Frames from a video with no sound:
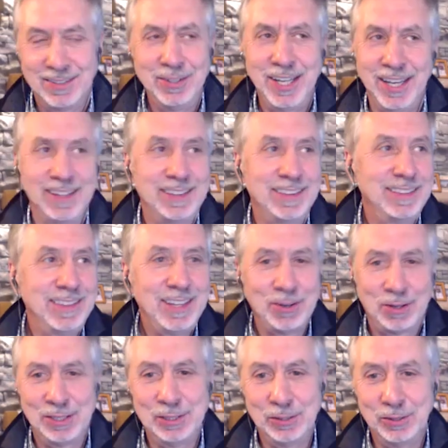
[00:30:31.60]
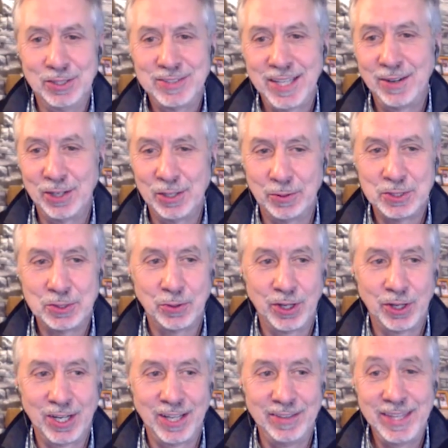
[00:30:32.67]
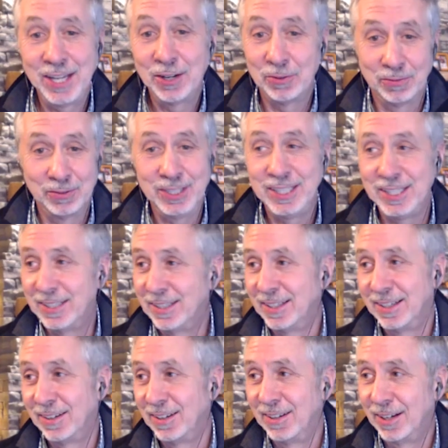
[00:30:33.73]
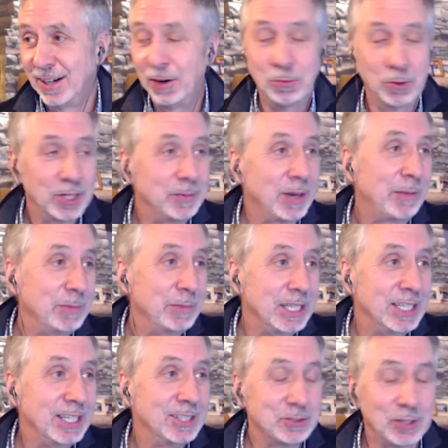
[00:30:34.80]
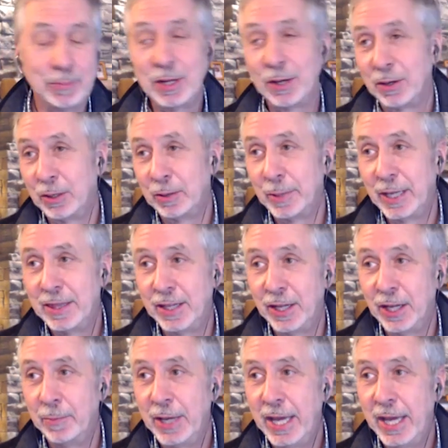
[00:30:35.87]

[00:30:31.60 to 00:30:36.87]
okay, they're clueless. They don't know what's going on. They don't really aren't worried about me, so I'm not going to worry about them.